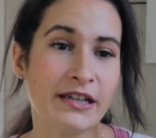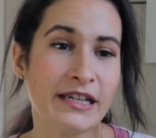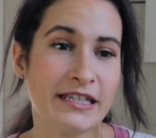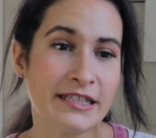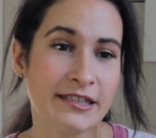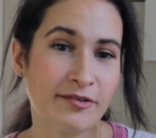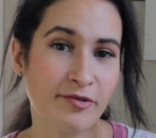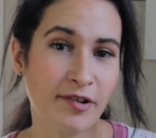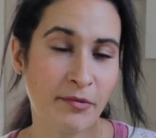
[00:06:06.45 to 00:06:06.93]

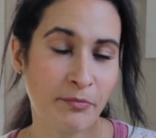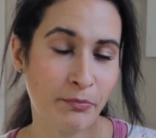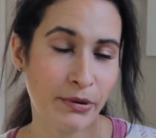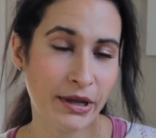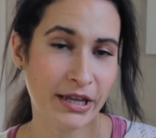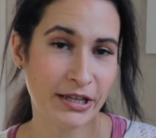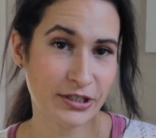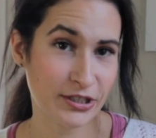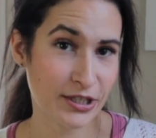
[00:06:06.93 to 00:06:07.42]
Instagram
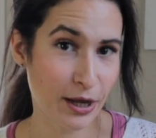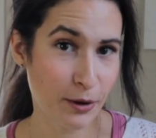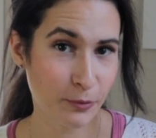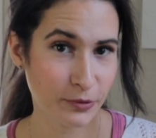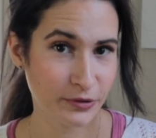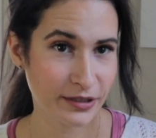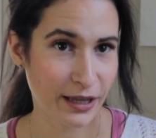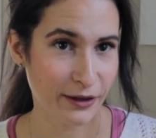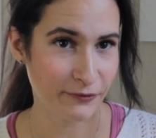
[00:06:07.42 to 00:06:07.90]
page, that
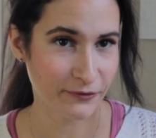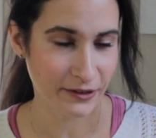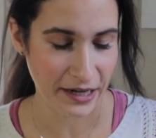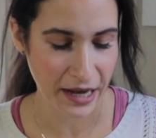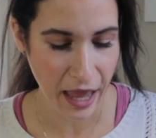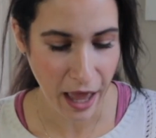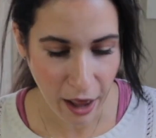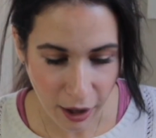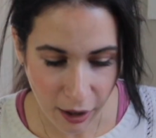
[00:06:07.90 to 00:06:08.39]
will
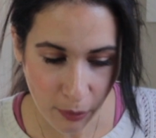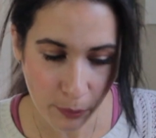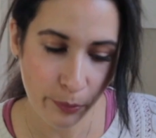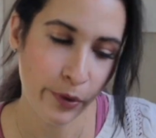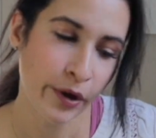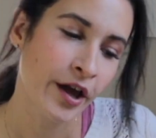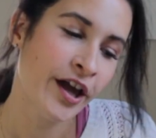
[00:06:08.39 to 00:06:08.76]
definitely help.